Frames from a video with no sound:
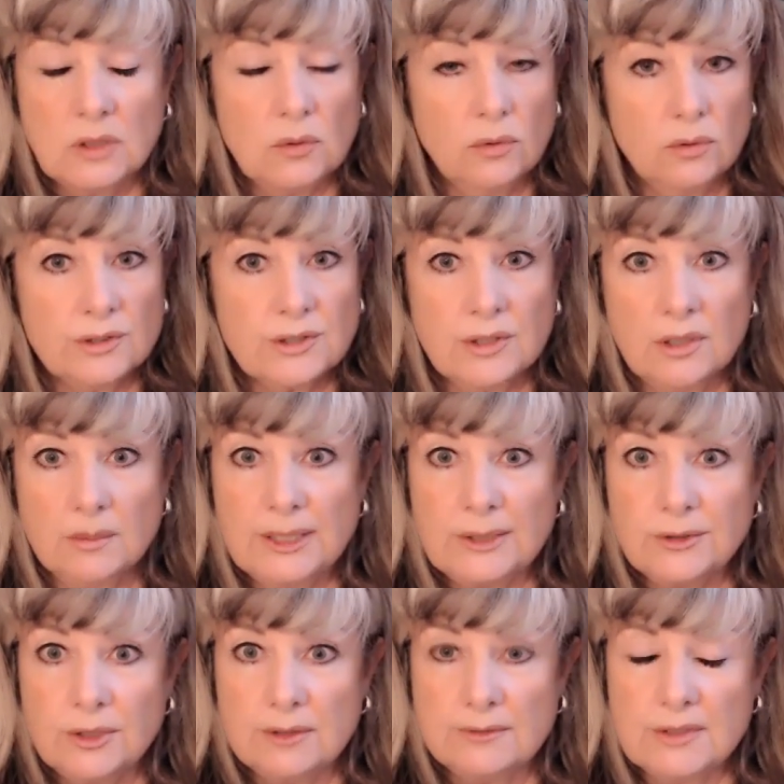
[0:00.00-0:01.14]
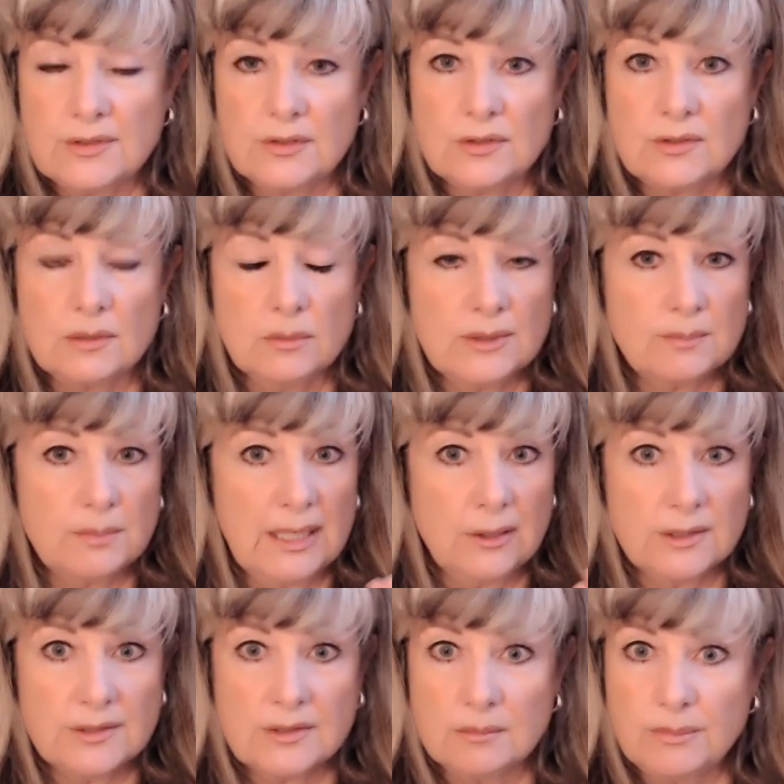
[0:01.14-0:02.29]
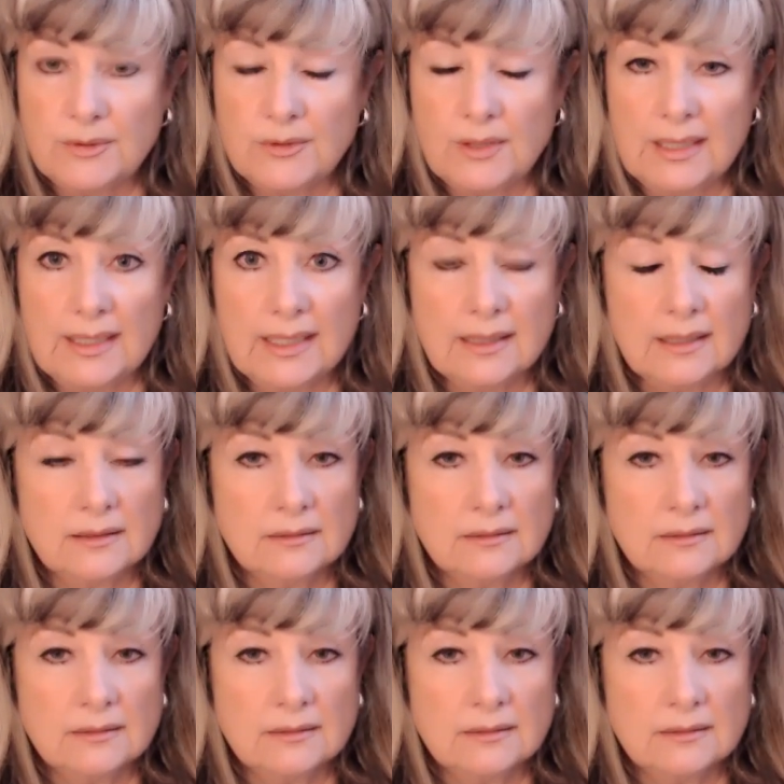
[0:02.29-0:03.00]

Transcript: Autonomic nervous system is parasympathetic,